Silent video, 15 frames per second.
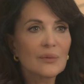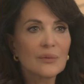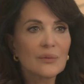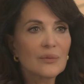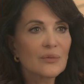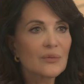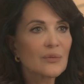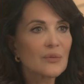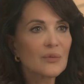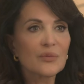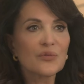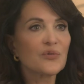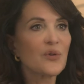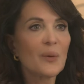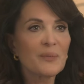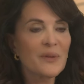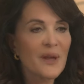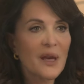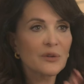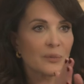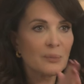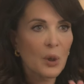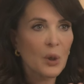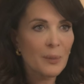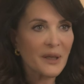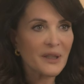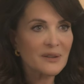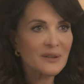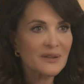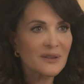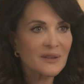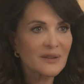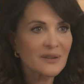accreditation. From that moment?